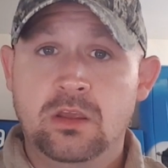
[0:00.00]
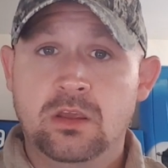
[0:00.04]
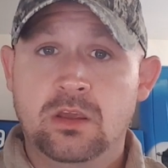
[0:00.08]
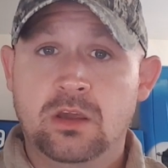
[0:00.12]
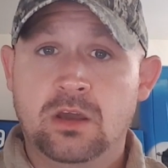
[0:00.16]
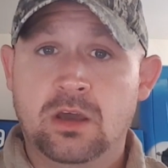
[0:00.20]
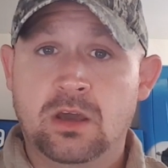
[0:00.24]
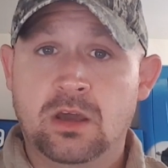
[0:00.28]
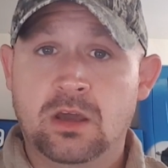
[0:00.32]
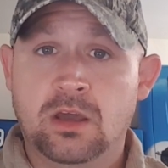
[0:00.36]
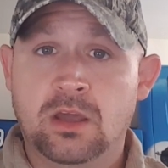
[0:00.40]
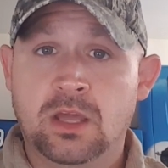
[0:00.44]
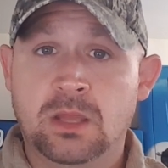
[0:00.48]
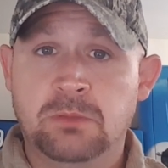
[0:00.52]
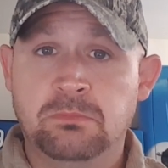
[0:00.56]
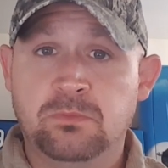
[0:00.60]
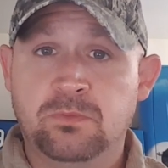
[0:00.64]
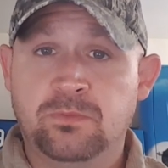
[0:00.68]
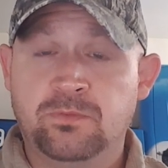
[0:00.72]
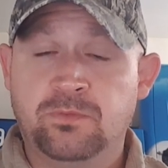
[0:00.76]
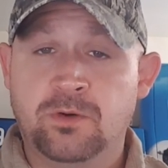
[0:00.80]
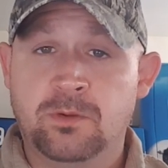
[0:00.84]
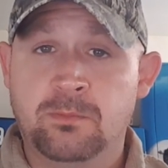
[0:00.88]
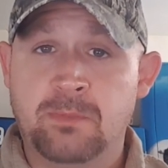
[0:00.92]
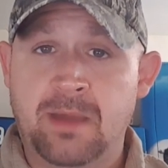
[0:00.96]

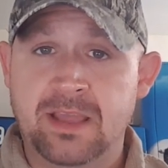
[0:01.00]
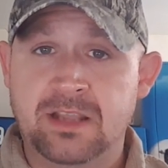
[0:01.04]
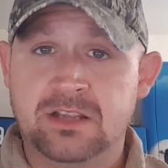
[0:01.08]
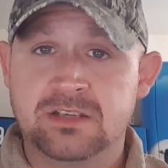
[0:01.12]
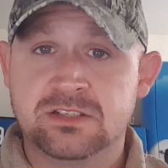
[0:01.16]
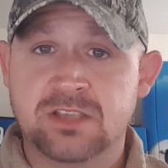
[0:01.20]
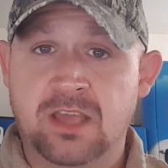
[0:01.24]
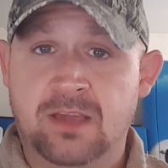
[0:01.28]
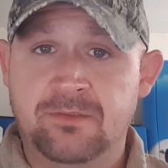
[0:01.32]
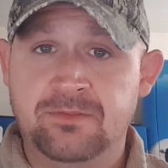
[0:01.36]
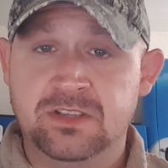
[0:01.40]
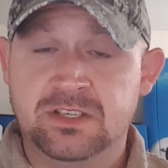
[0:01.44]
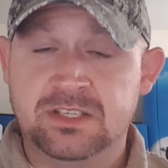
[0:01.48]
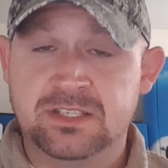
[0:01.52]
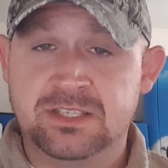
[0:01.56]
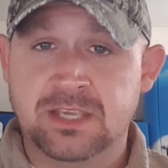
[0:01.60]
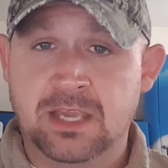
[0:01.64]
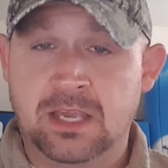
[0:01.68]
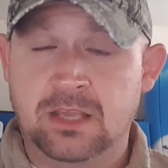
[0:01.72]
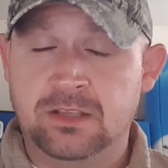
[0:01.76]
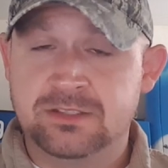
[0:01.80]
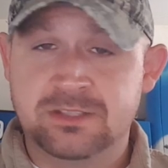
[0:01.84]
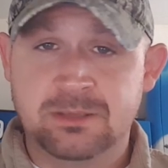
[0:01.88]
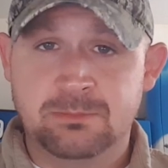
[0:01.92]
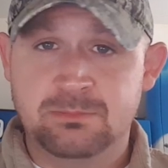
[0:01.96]
for Microsoft
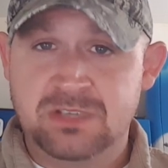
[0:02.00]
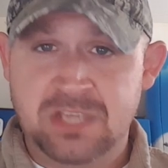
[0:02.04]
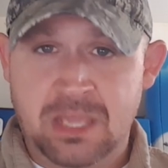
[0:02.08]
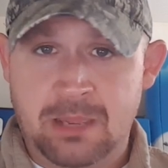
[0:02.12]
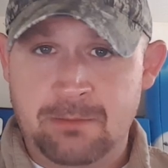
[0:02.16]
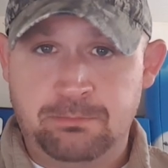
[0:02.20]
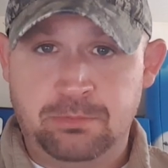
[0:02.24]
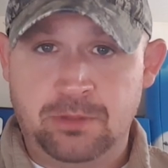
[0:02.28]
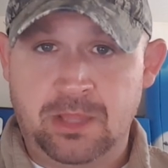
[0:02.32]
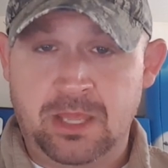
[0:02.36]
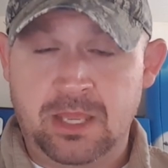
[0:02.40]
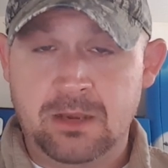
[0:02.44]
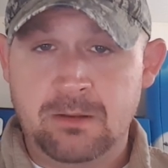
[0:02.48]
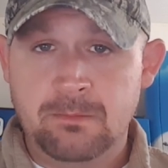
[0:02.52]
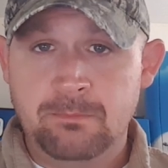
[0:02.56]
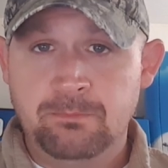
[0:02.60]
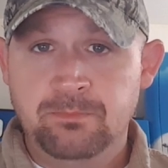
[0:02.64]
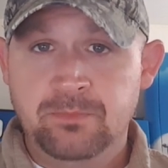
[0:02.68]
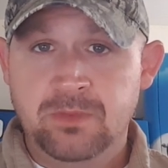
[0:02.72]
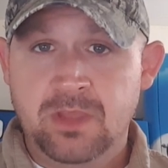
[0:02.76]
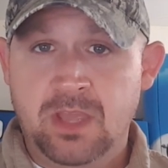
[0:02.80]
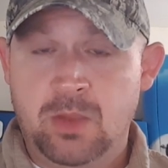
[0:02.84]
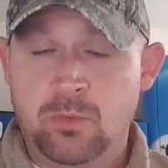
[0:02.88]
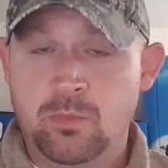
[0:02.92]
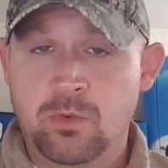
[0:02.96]
Excel, some template,
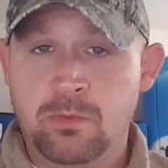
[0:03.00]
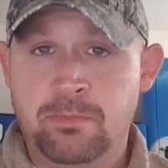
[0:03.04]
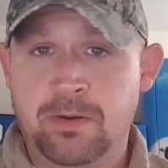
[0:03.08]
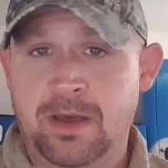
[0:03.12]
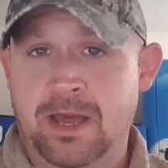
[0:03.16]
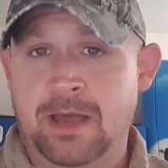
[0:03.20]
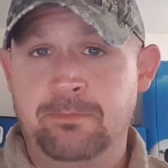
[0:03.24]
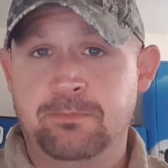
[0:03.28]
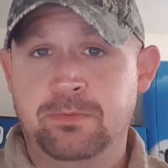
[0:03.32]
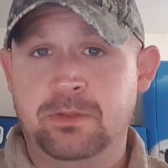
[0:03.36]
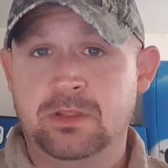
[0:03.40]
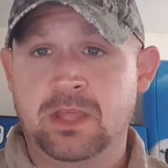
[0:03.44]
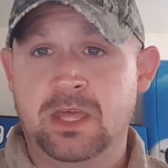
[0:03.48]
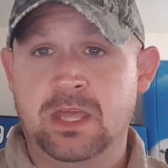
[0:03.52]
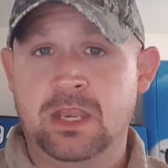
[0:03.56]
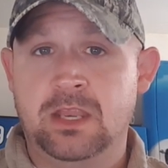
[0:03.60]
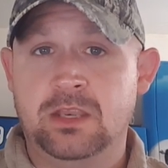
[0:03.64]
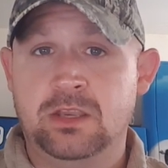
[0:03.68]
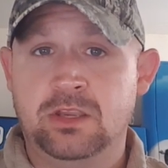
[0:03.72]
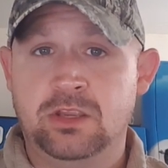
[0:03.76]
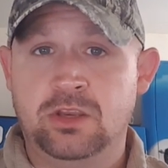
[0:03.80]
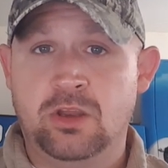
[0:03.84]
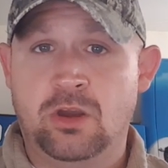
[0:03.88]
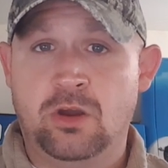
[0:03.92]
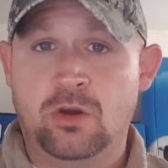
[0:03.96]
and we
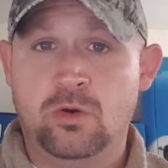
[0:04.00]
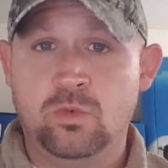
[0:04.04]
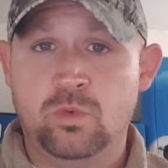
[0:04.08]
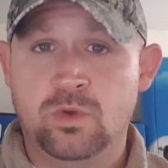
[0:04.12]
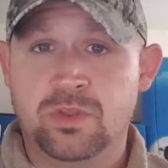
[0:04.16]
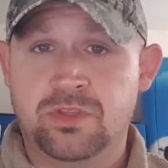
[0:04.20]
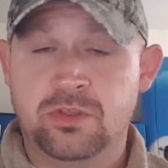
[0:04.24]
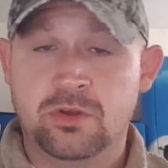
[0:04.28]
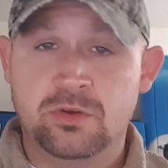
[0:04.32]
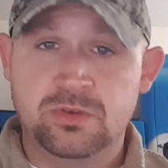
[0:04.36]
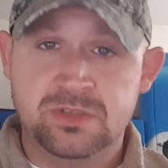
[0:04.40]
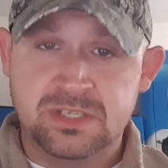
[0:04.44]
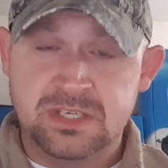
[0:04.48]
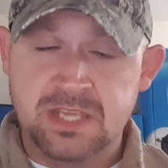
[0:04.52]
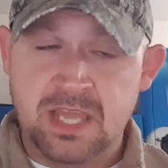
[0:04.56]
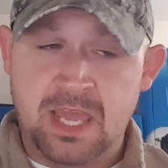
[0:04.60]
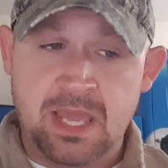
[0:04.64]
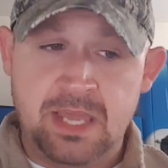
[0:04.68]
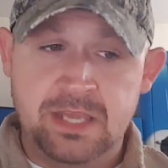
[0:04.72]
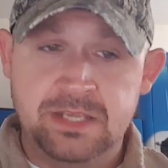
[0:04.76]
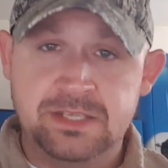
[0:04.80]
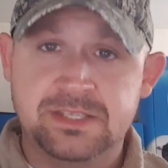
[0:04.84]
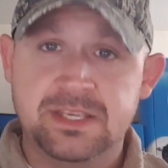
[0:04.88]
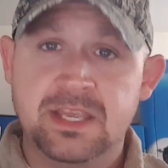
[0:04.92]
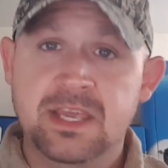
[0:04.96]
populate it, with those
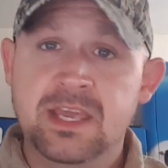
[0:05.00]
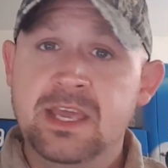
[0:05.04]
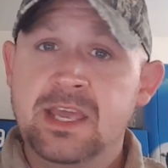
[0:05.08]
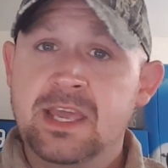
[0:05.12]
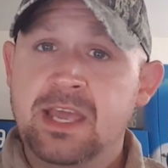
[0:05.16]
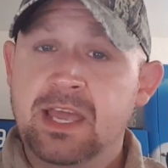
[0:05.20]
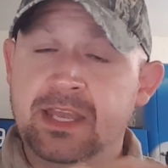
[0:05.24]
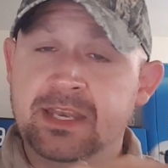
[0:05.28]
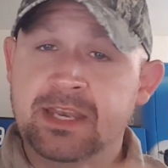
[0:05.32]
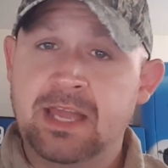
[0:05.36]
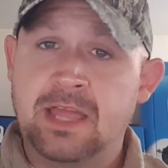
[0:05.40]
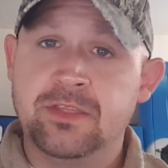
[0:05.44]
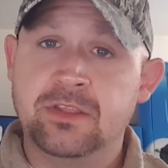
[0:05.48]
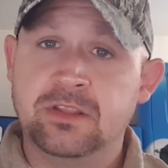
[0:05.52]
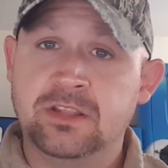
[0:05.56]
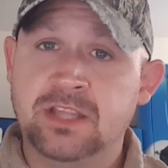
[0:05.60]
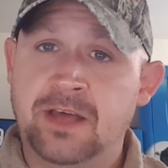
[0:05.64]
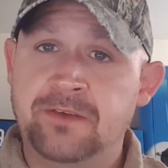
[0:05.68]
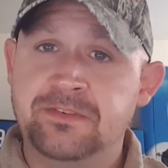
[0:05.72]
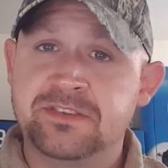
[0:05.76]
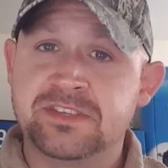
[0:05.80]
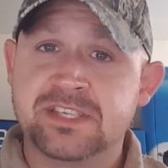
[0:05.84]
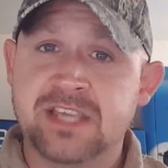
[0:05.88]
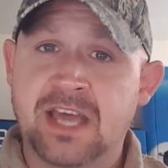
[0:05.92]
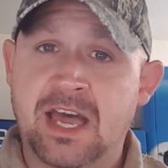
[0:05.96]
days. And on the
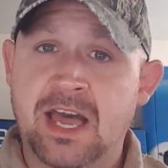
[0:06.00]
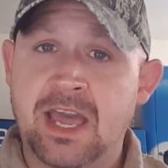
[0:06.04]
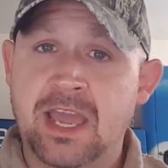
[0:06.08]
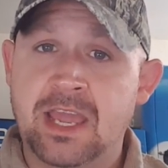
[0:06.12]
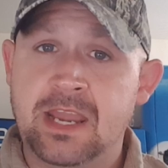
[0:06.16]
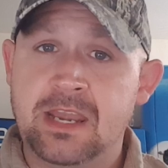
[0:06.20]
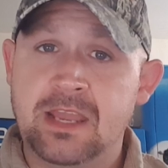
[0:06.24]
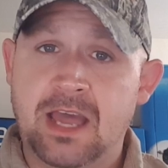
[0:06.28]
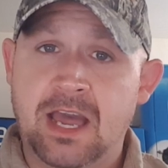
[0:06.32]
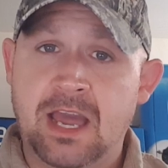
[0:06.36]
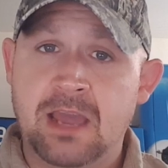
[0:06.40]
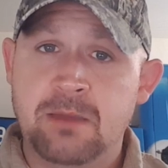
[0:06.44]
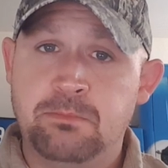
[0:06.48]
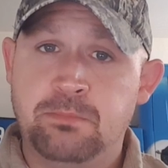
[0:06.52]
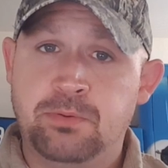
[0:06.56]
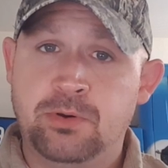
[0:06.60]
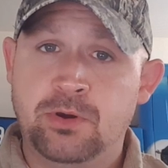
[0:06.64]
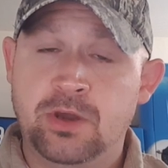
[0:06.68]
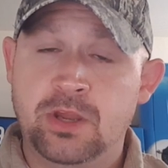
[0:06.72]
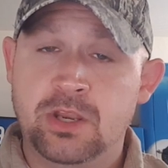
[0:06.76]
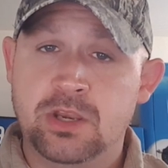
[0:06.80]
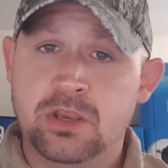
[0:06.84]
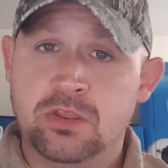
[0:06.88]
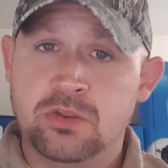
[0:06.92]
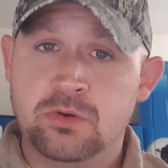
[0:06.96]
left side, I
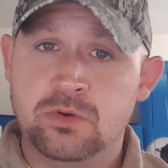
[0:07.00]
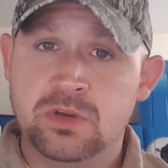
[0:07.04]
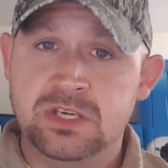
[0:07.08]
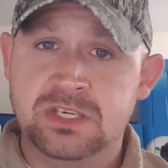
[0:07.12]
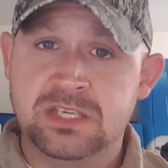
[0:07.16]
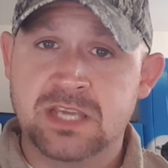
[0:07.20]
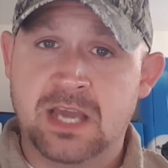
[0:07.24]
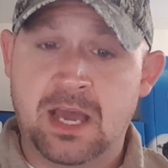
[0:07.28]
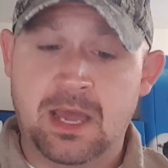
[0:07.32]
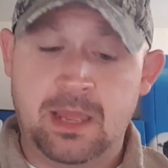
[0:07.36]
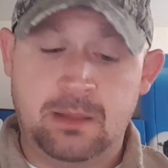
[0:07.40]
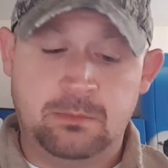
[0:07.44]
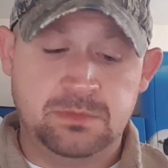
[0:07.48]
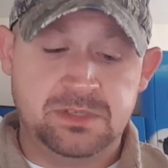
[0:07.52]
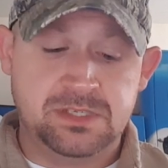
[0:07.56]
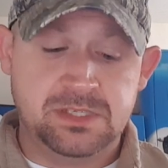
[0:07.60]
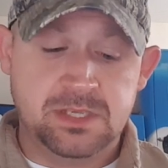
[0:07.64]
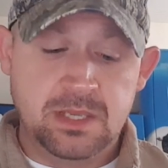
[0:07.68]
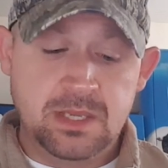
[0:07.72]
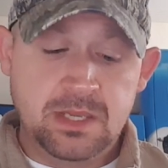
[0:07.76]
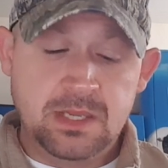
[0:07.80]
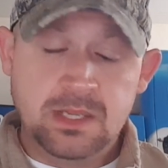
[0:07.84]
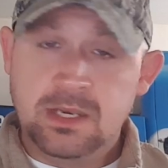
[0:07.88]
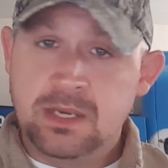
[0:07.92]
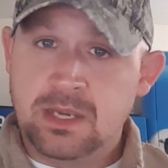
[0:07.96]
put 3 times:
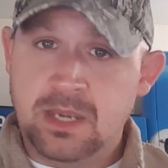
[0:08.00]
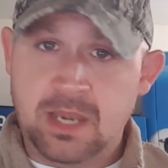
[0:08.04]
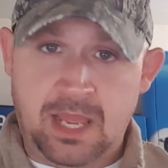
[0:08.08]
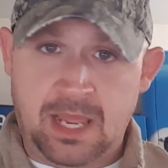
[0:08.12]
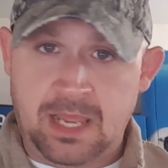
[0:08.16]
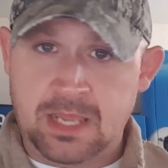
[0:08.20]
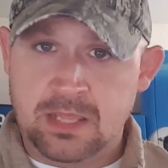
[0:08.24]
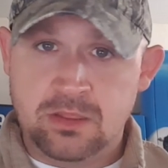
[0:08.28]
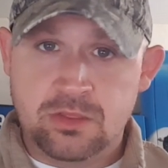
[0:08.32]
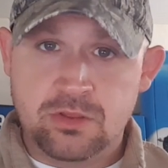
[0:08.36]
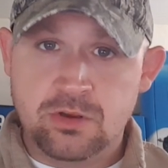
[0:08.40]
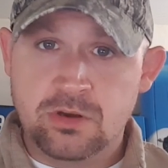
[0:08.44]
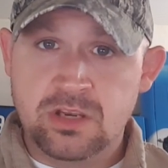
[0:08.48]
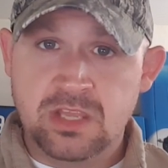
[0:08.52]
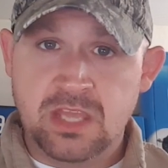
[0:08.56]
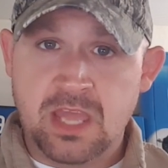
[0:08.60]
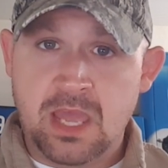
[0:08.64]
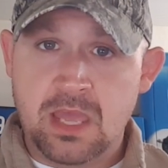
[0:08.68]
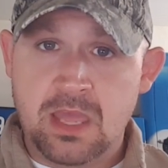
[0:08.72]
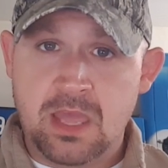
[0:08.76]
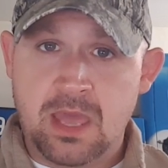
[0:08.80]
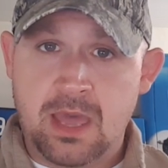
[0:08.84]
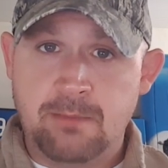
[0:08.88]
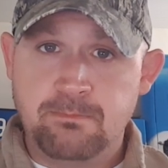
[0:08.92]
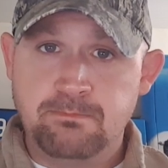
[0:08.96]
9:30
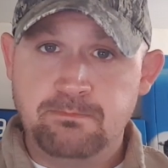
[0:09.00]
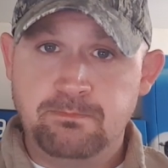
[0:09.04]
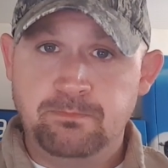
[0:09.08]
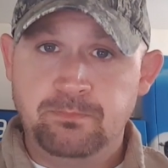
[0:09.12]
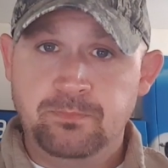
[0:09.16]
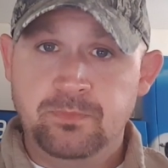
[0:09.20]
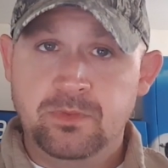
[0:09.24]
a.m.,